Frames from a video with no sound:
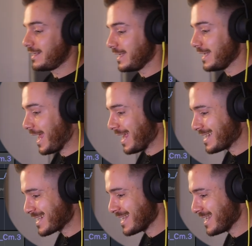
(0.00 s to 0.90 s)

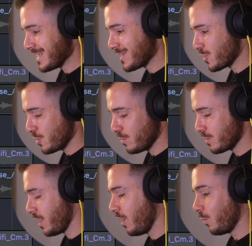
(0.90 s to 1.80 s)
DACQ
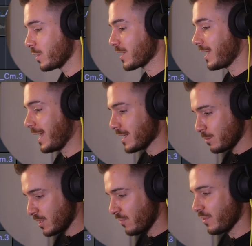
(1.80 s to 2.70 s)
dial, which allows
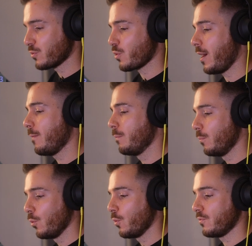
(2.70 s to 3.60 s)
me to filter out
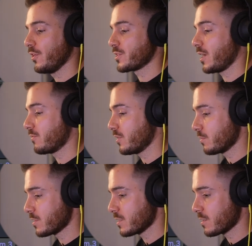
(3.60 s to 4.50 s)
more of those high
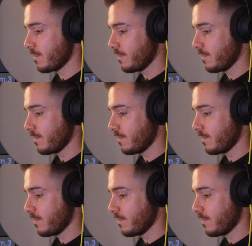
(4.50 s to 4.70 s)
frequencies.